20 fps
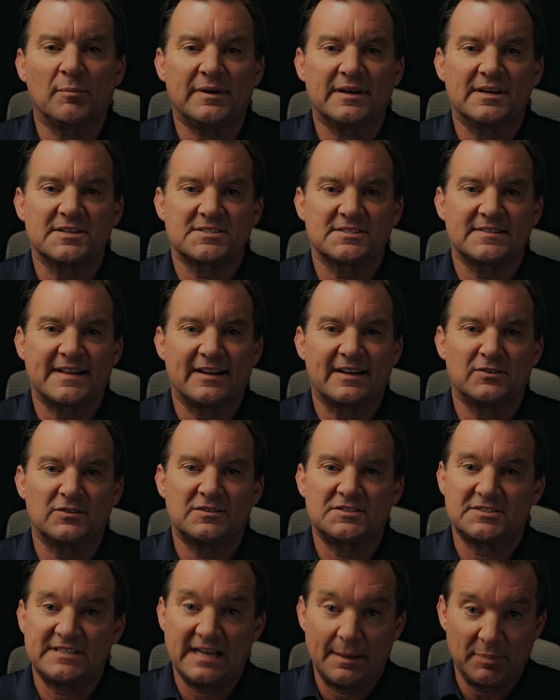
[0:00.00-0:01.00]
is that
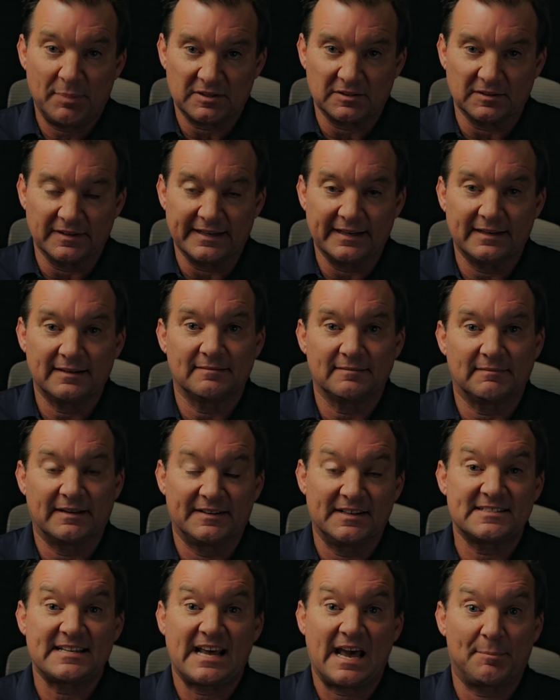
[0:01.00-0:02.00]
typically, and
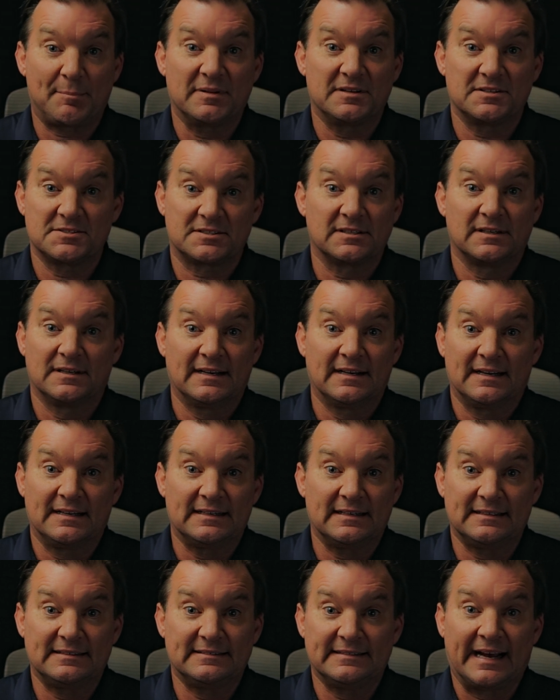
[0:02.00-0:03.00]
this happens
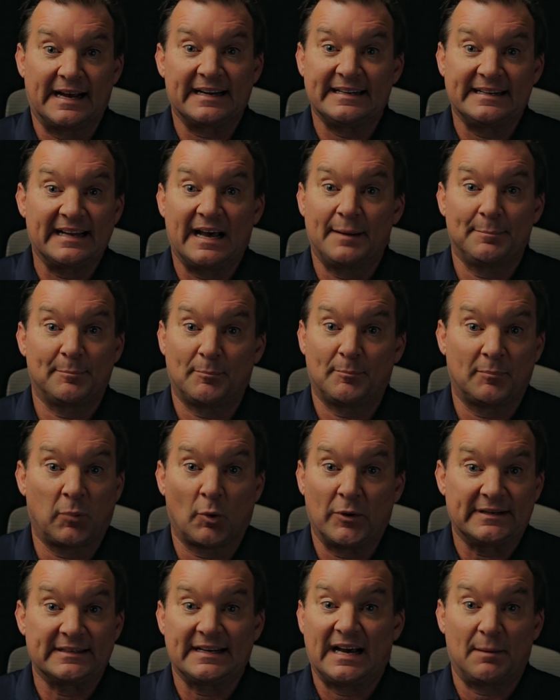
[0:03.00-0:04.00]

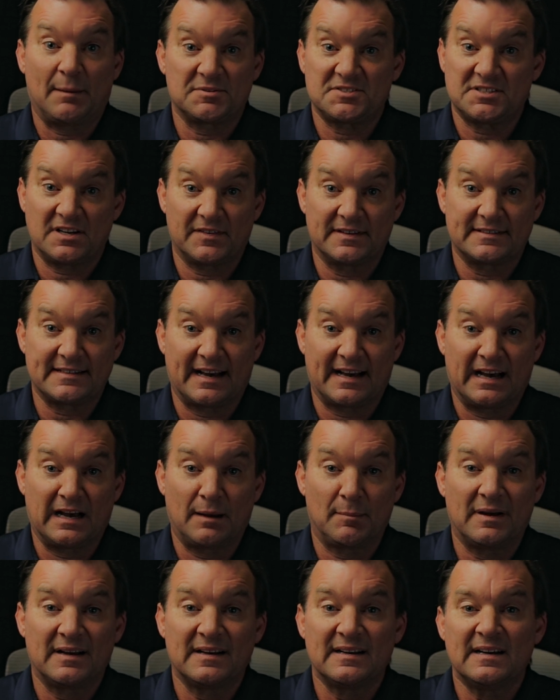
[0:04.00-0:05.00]
99.9% of the
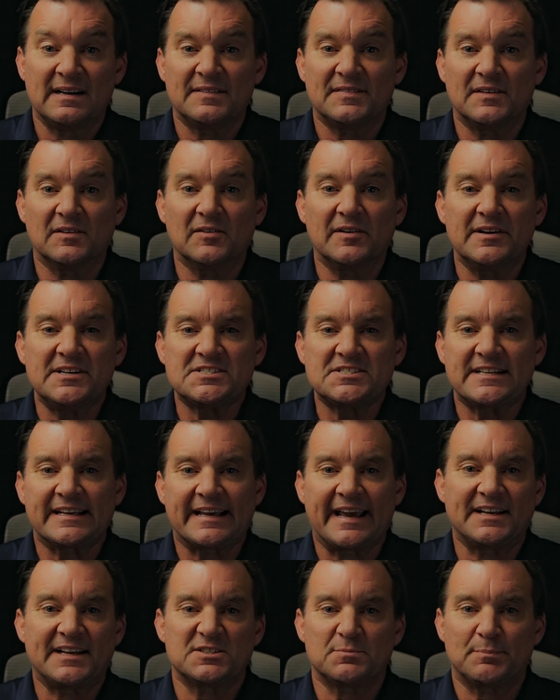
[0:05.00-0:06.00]
time, the listing
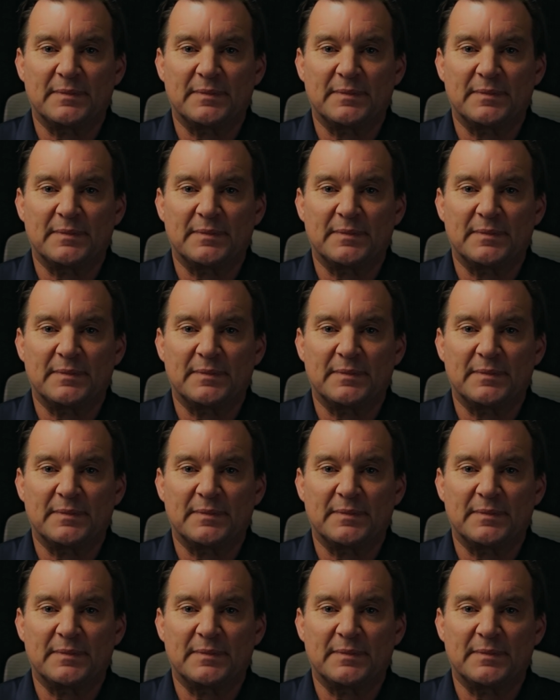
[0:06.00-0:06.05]
agent